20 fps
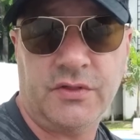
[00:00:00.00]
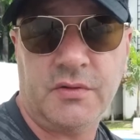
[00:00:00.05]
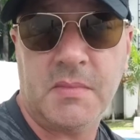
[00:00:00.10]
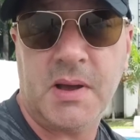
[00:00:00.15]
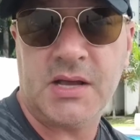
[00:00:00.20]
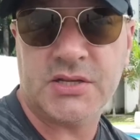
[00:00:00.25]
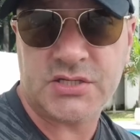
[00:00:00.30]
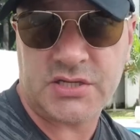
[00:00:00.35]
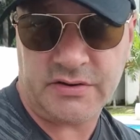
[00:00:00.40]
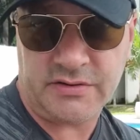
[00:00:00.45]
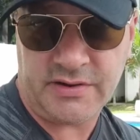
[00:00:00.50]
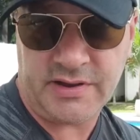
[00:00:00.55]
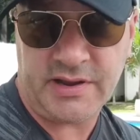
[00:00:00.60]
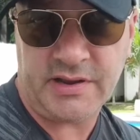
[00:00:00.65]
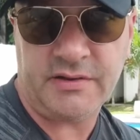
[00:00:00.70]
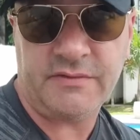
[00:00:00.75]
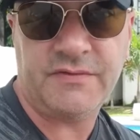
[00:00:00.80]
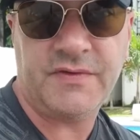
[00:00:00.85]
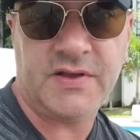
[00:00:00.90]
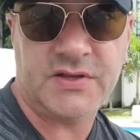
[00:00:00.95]
the
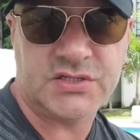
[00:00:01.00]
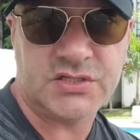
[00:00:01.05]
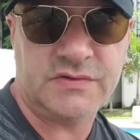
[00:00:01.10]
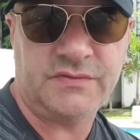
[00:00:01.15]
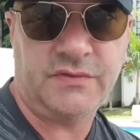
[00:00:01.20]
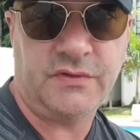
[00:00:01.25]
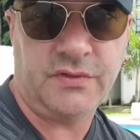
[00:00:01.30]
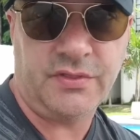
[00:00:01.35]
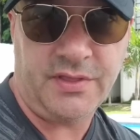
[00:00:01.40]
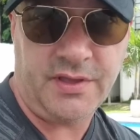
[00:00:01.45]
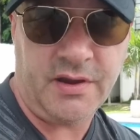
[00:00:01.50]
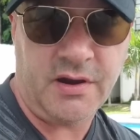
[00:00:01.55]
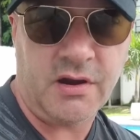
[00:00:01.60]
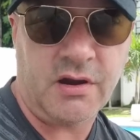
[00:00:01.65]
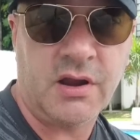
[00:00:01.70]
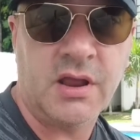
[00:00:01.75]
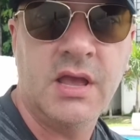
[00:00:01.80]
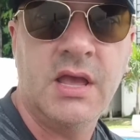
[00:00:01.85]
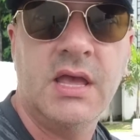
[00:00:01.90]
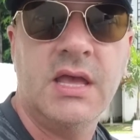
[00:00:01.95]
Masquerade Festival
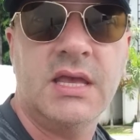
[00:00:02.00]
there.